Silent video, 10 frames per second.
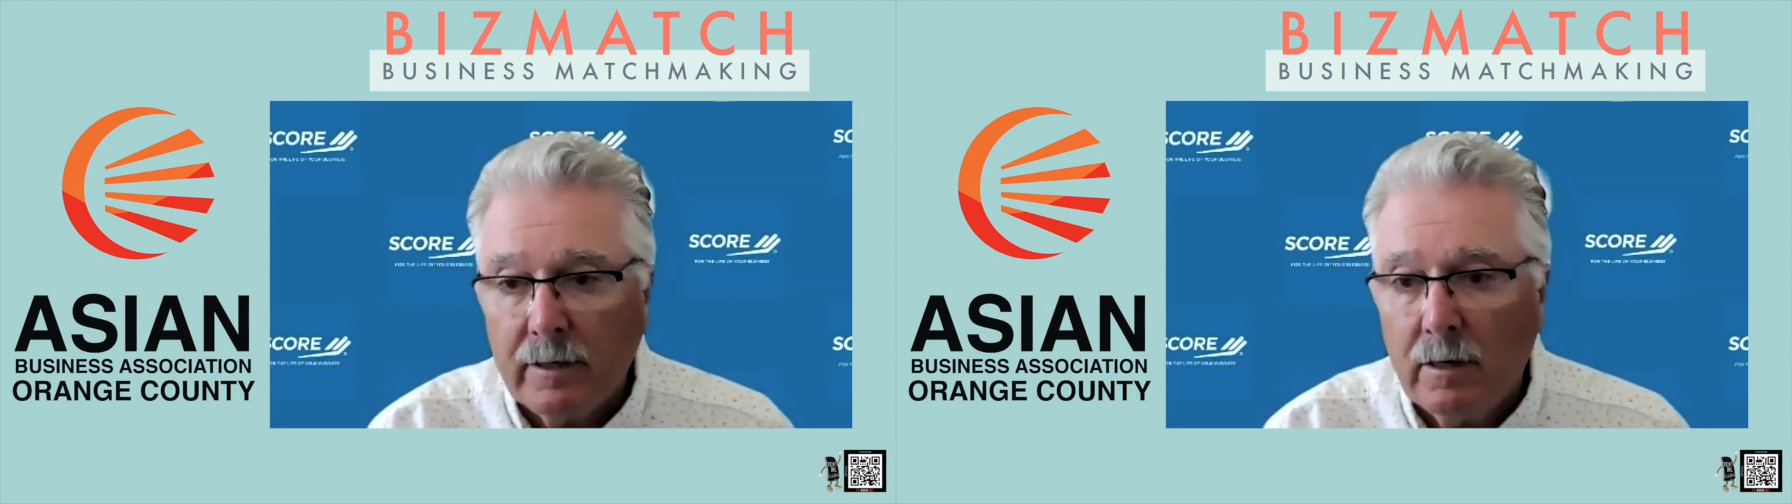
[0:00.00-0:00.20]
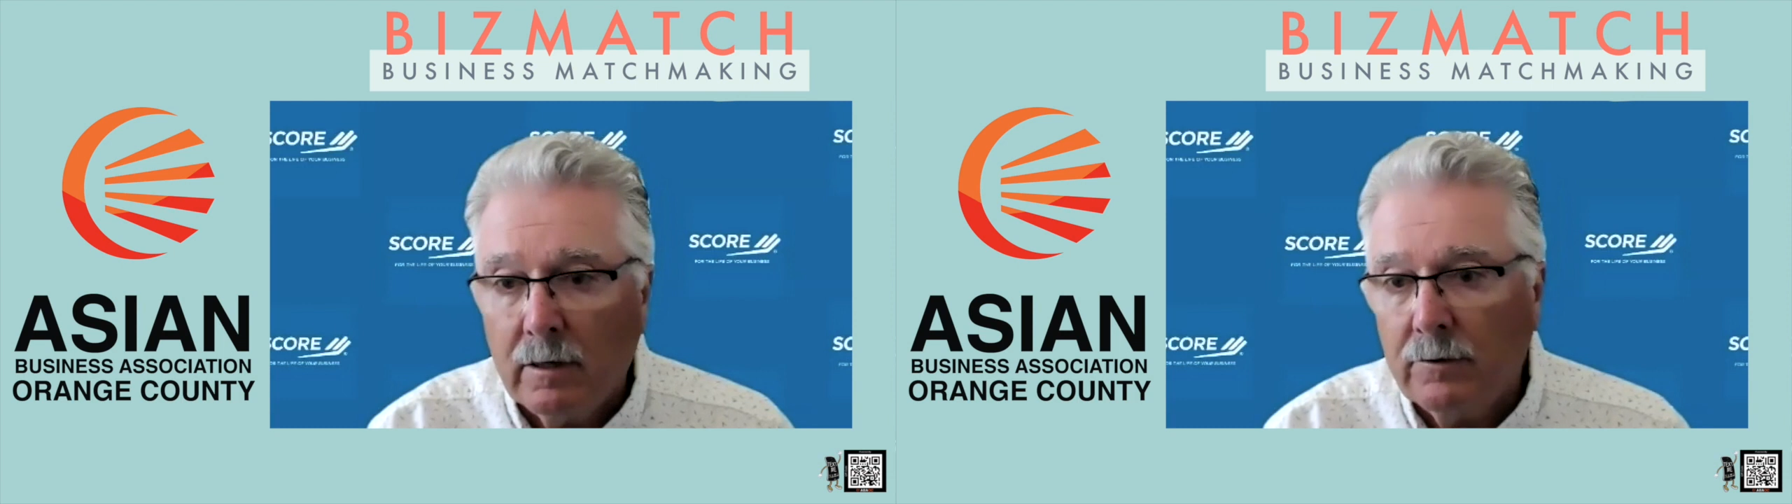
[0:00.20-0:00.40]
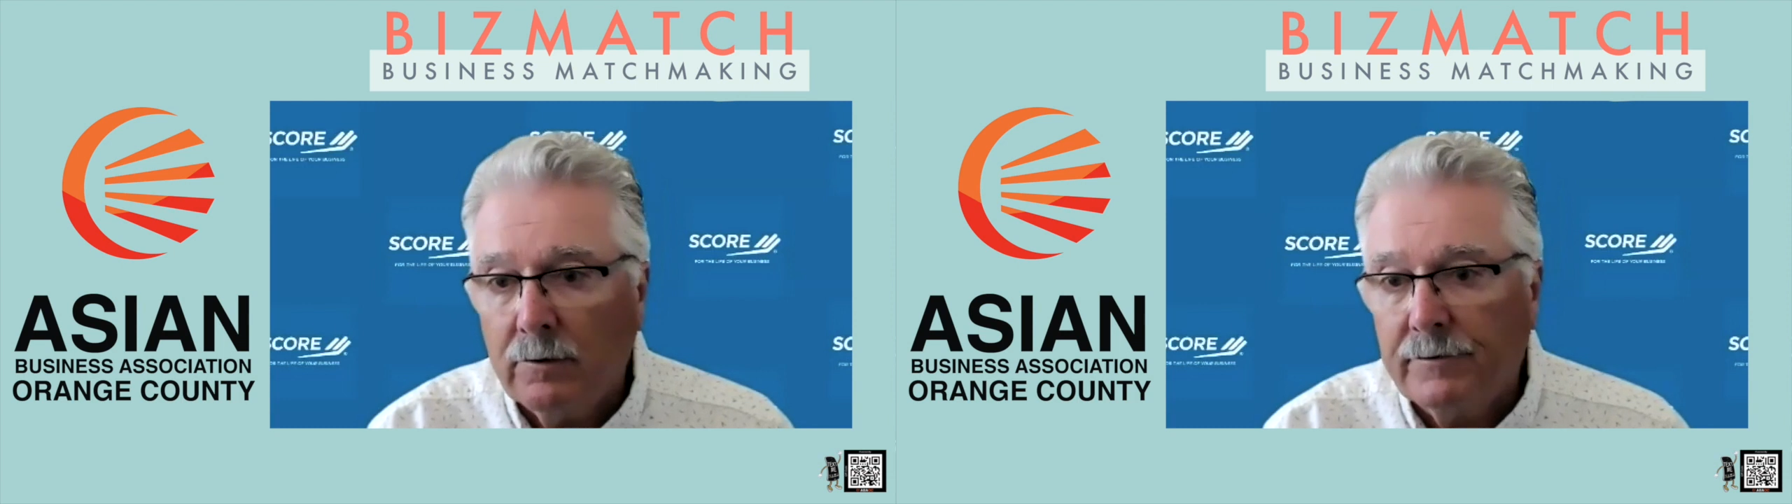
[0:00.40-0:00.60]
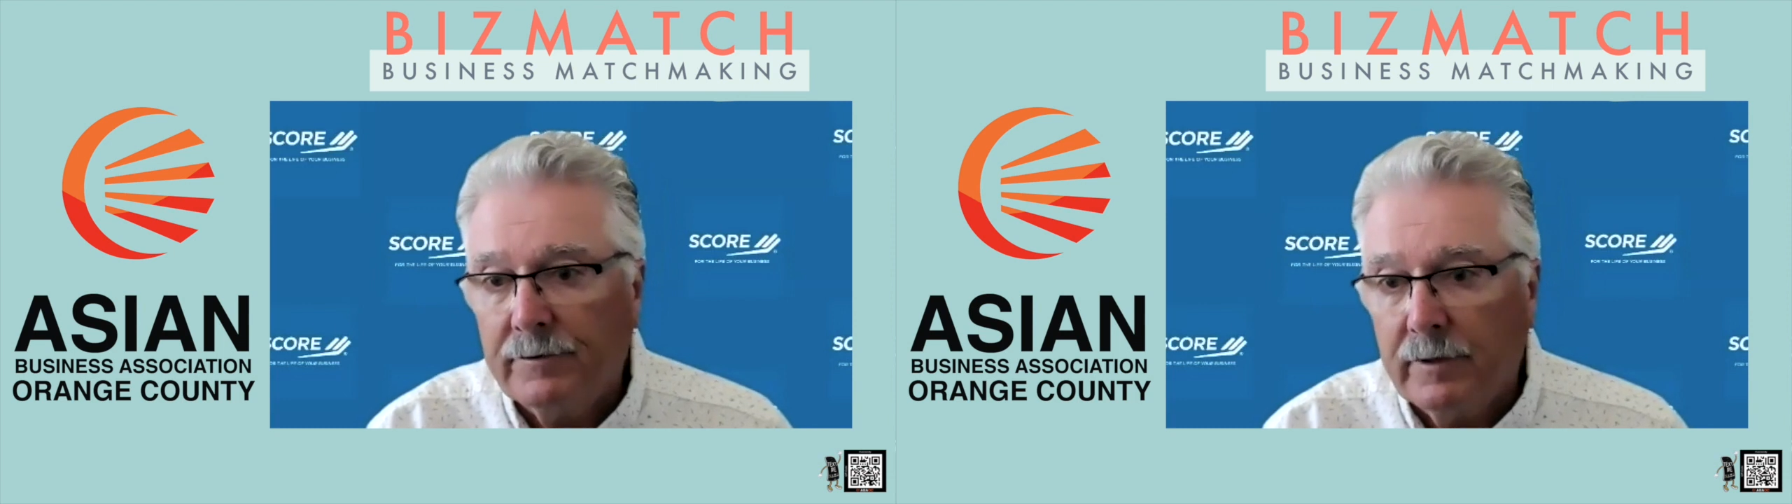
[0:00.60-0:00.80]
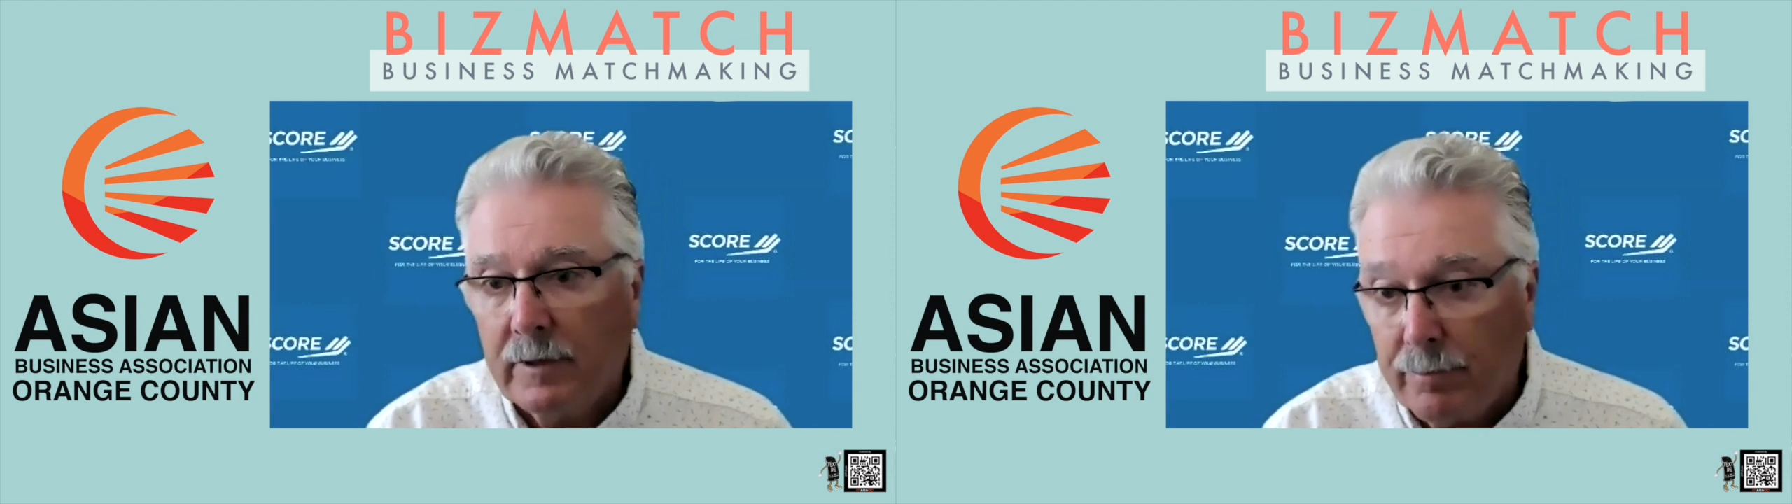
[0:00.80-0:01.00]
Congress
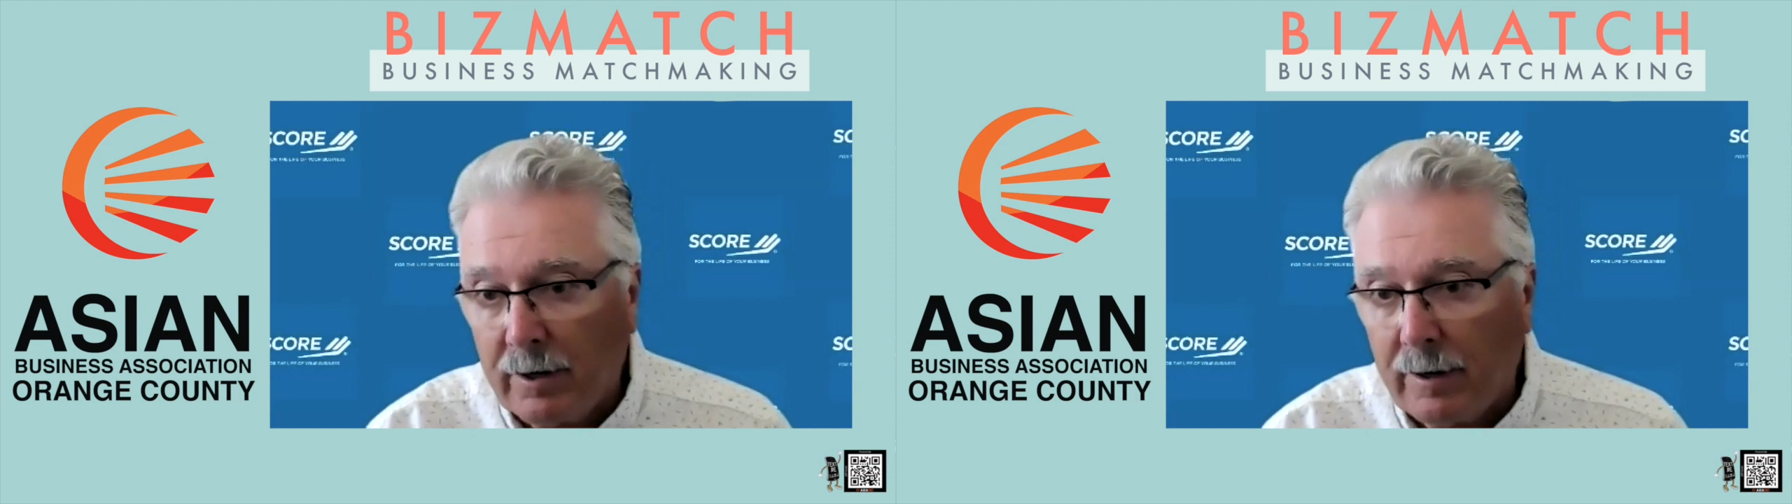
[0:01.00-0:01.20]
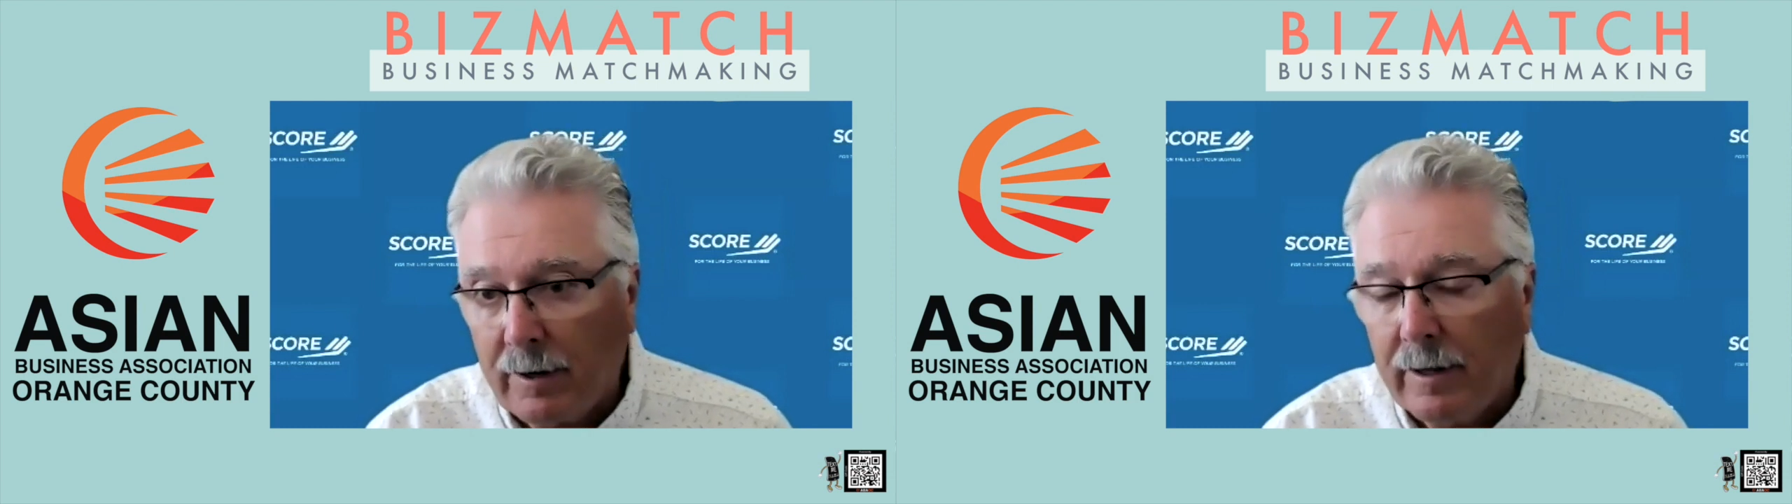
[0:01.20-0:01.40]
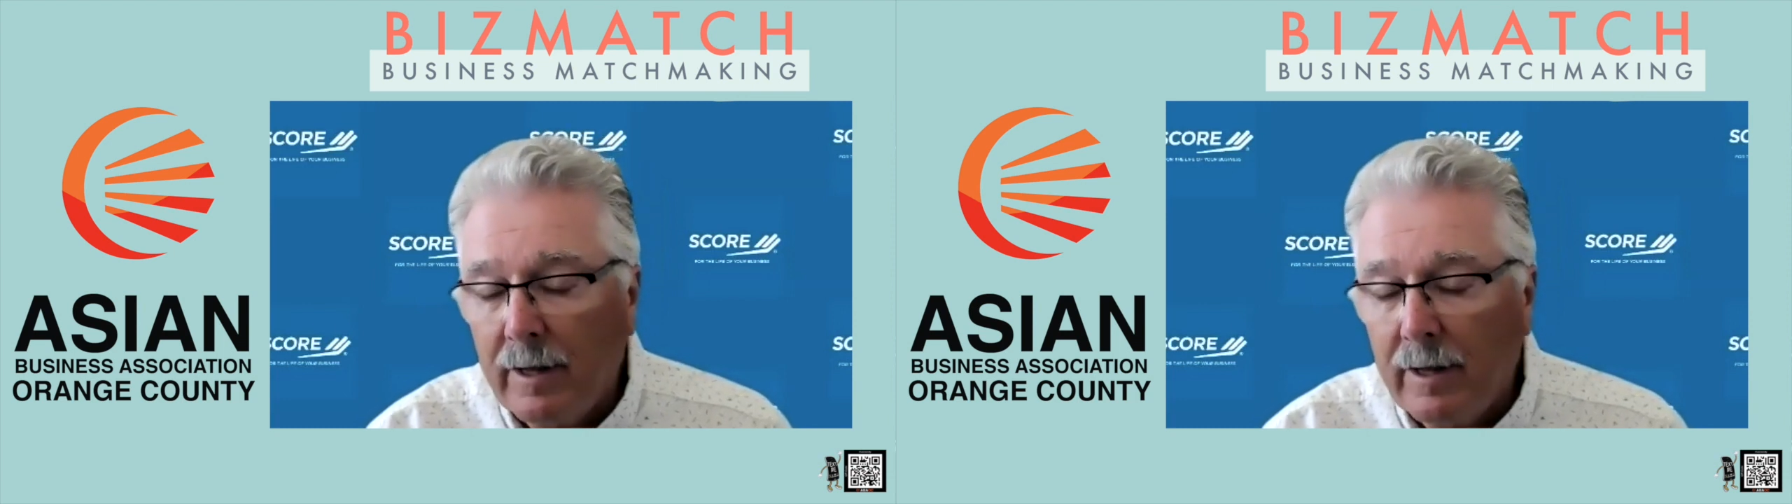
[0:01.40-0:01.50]
in part.